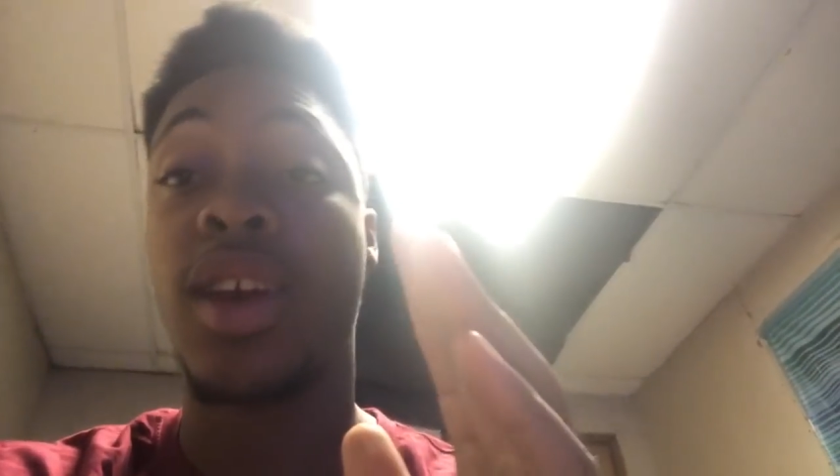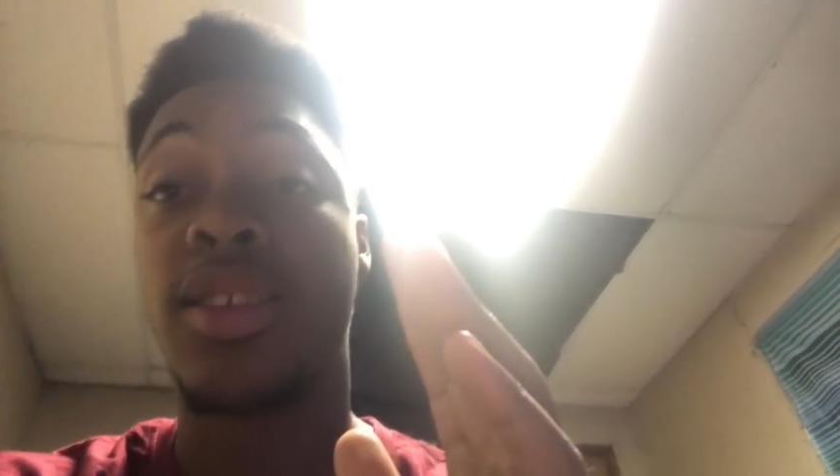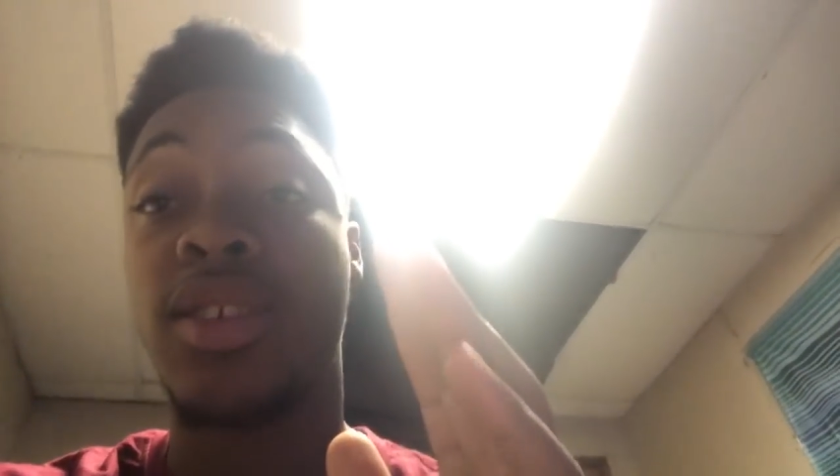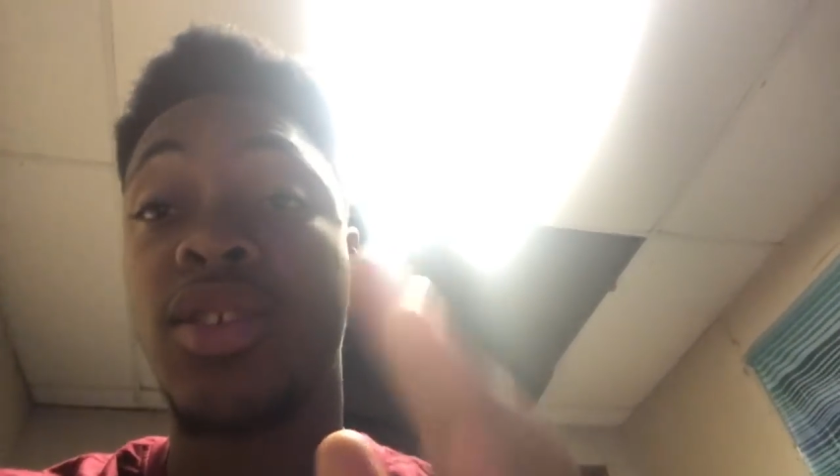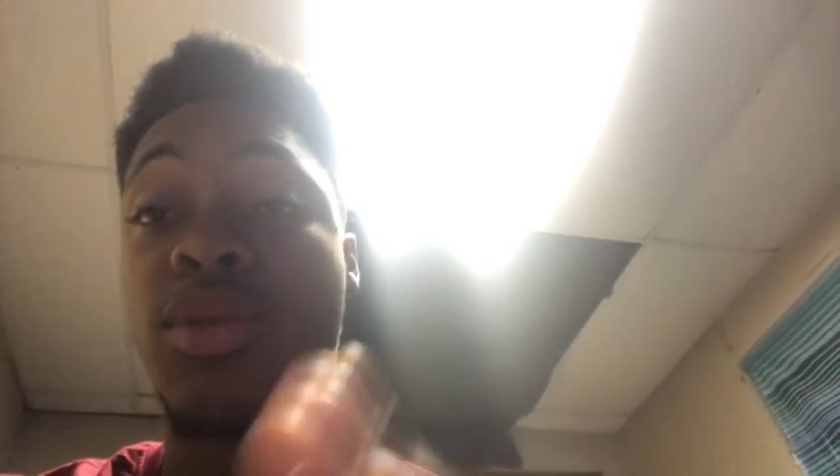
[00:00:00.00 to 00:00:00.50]

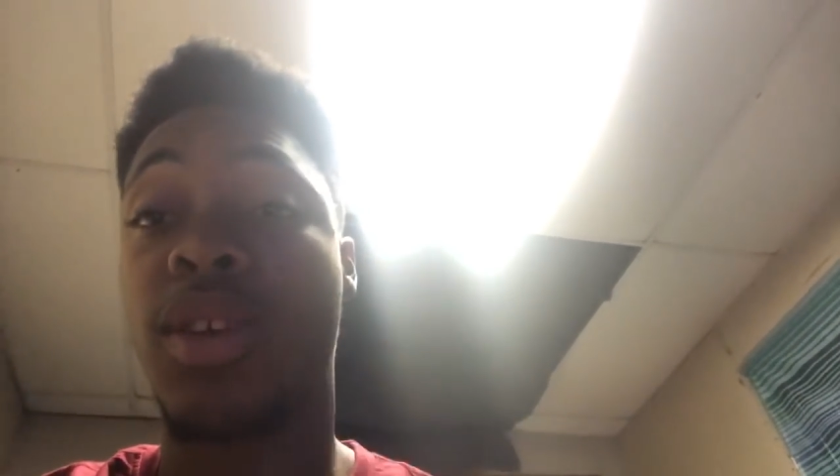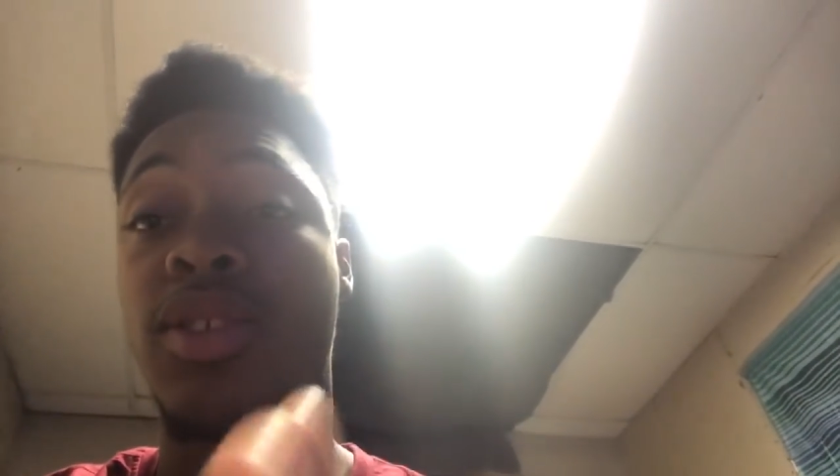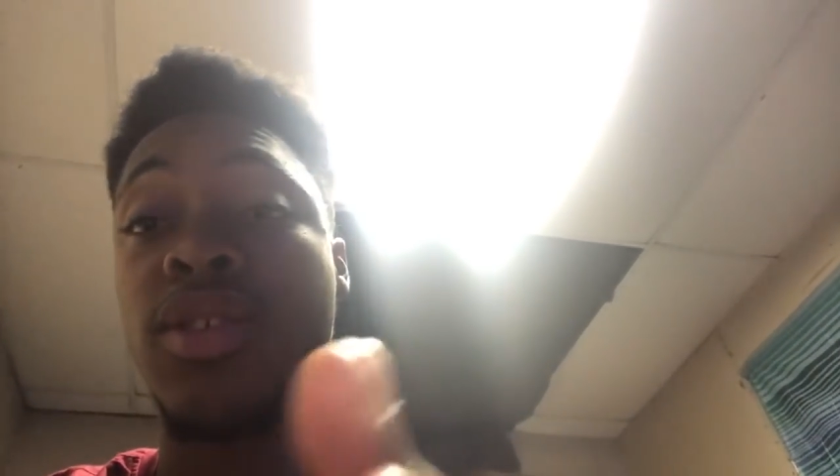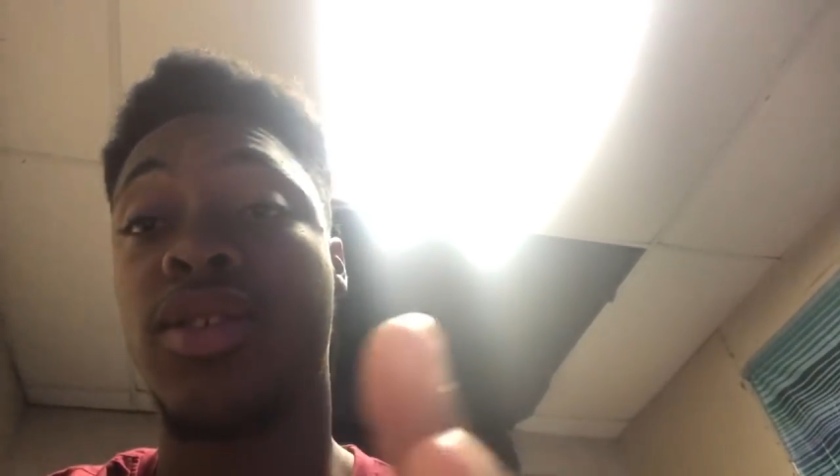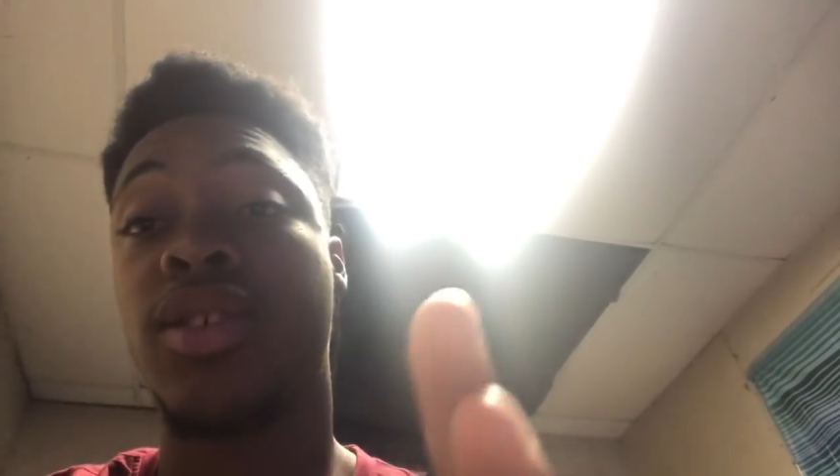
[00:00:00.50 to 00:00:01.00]
That
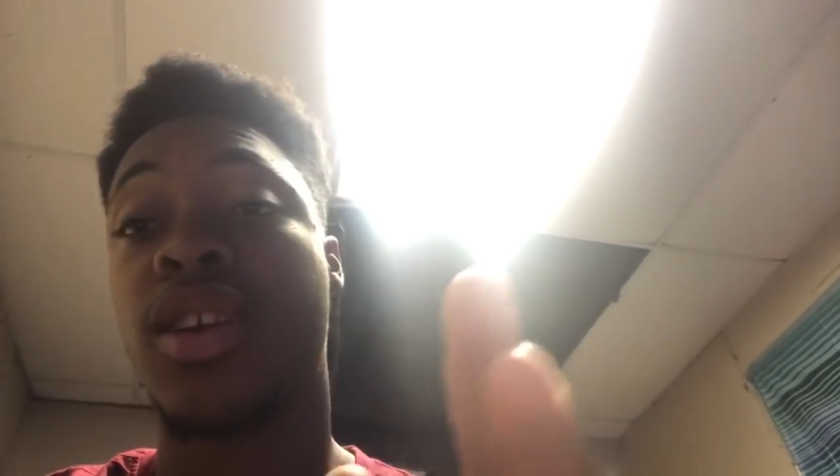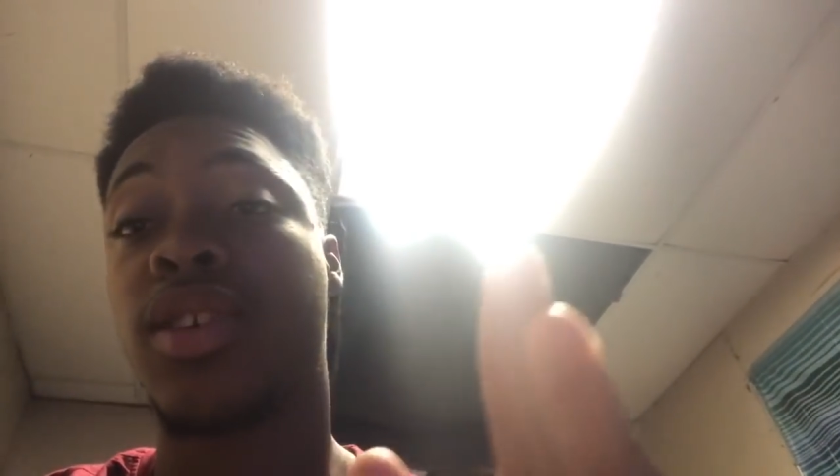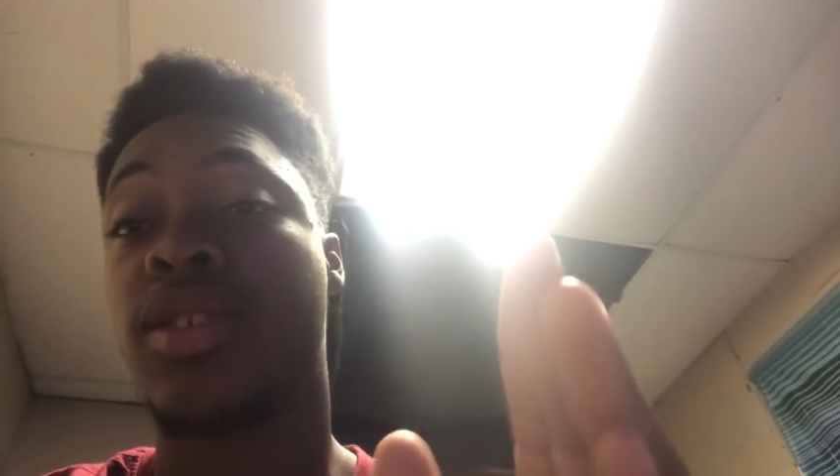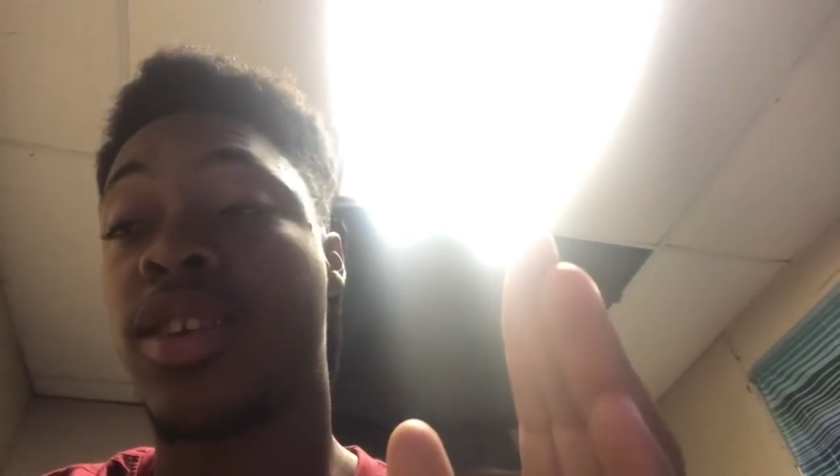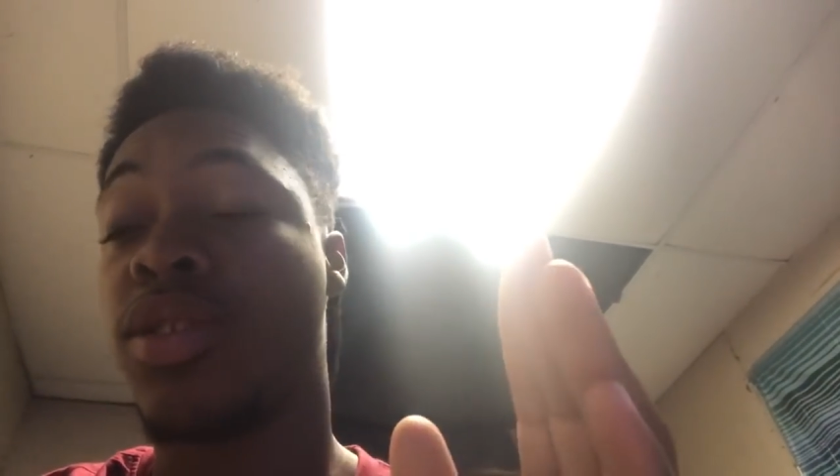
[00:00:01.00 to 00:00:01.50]
situation sucks.